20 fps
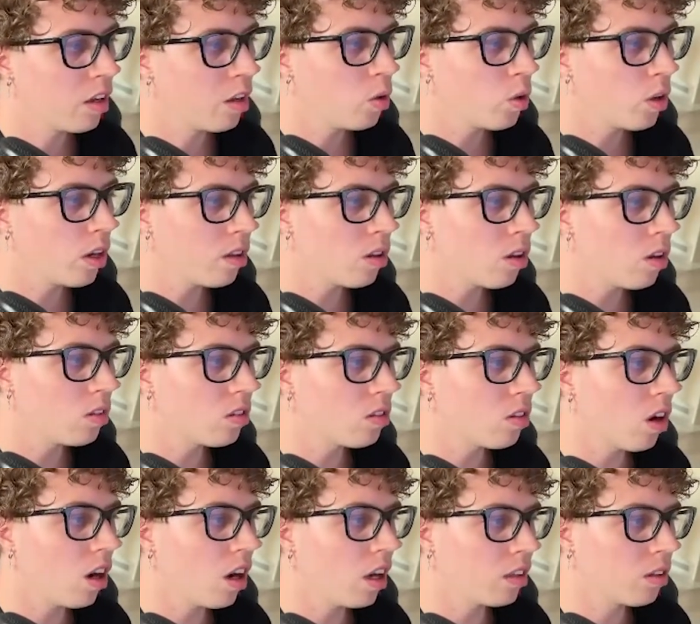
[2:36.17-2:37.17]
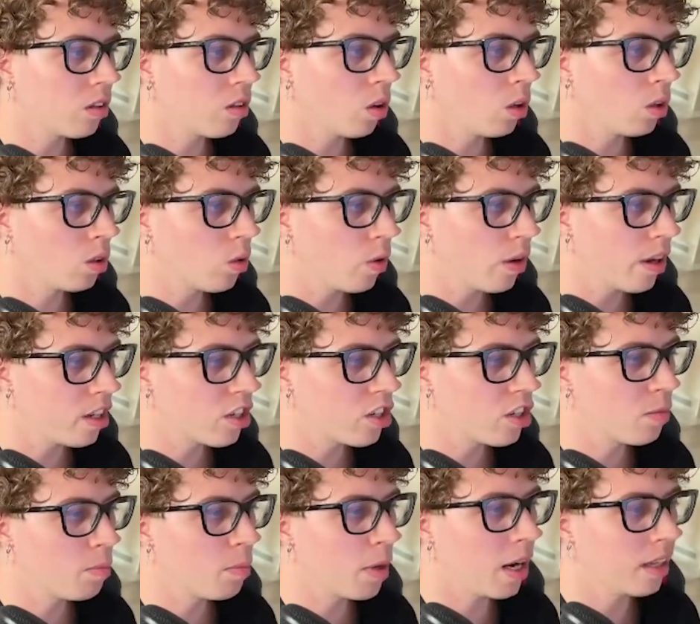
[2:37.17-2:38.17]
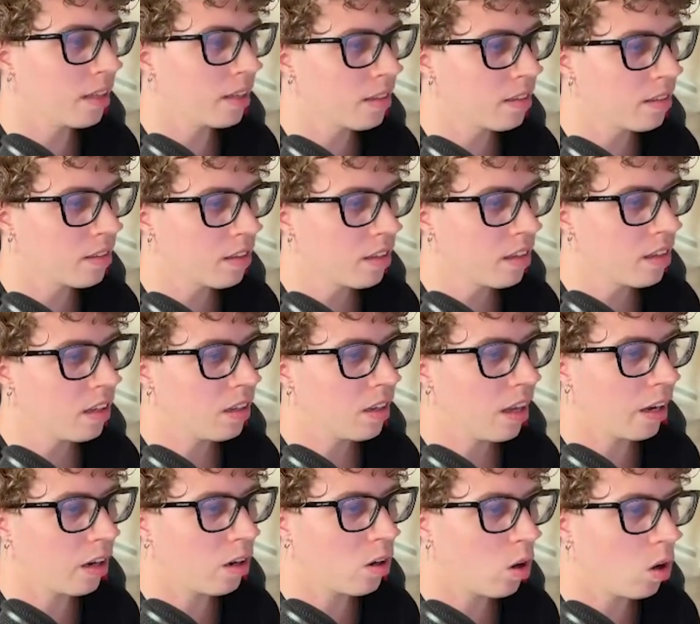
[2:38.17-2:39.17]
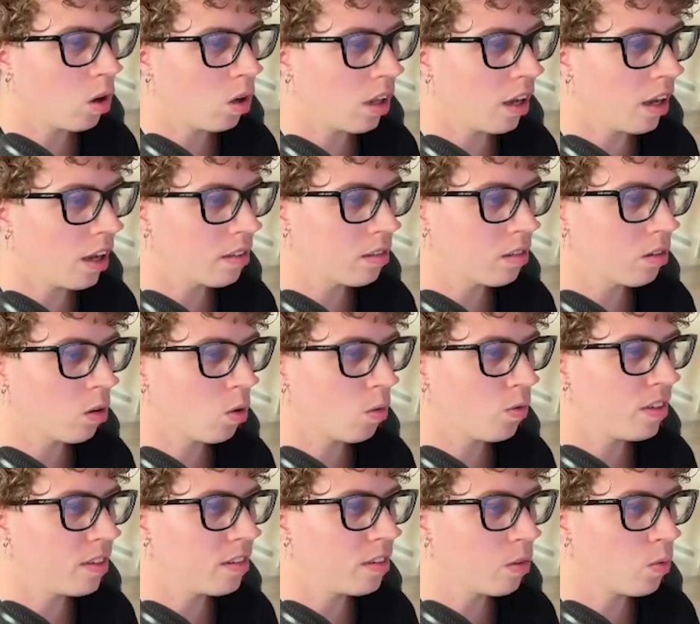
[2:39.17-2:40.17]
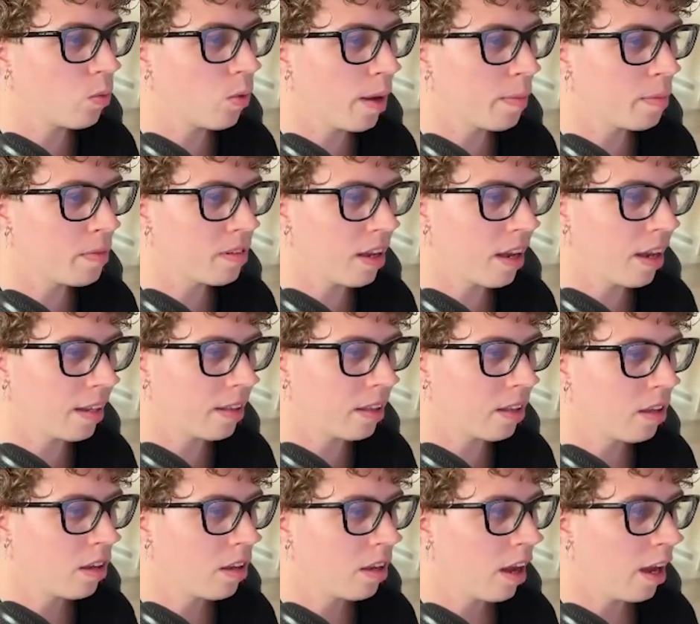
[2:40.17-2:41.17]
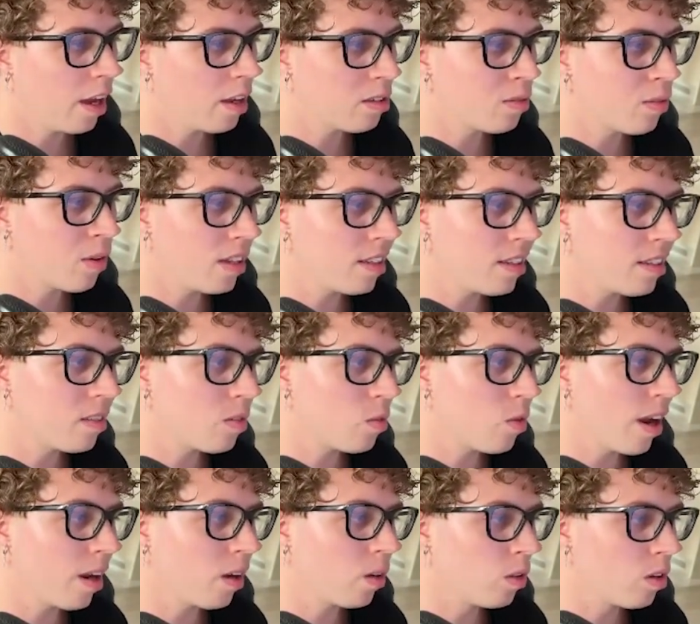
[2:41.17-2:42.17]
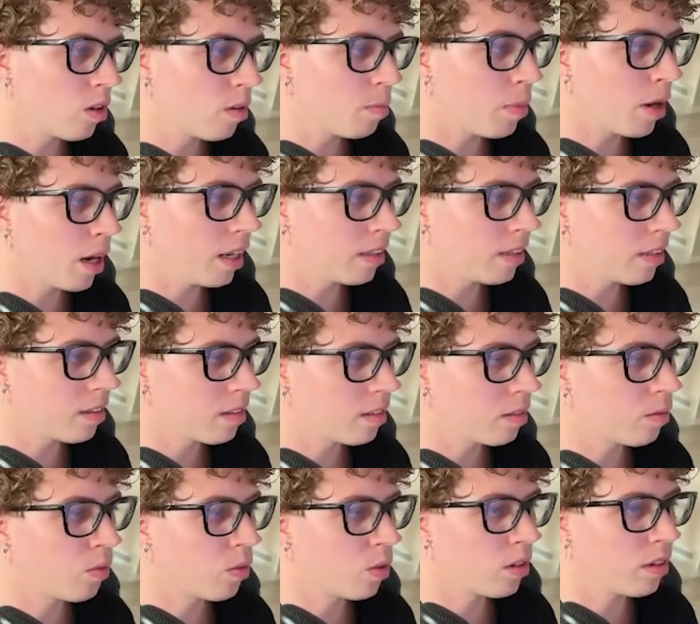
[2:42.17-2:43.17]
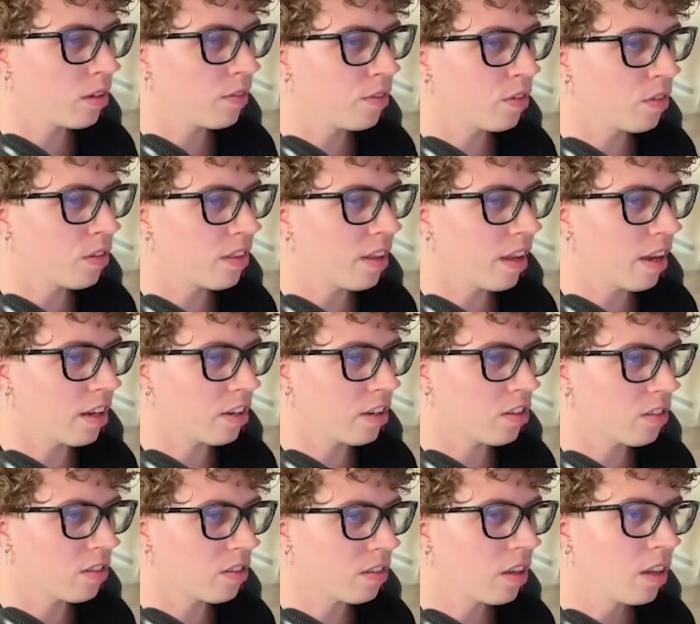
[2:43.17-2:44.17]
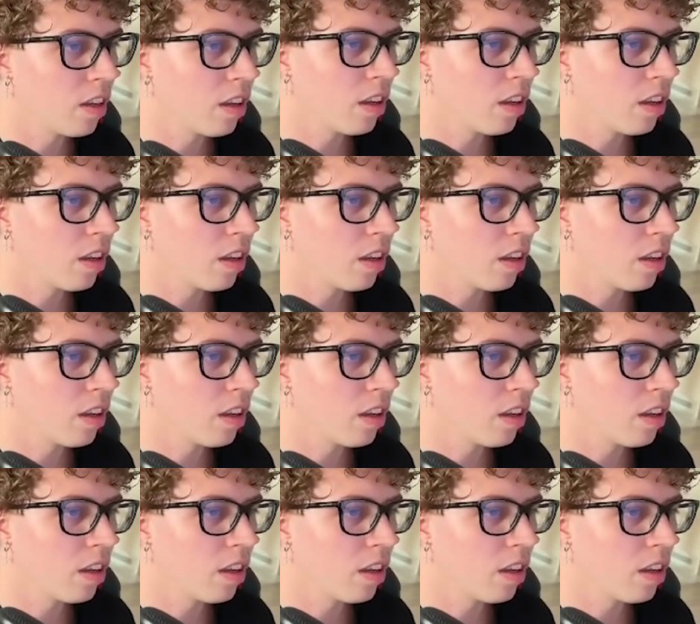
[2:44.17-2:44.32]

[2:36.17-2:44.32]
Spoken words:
You can also add call to action buttons like call us or visit website, as well as regular buttons for different actions.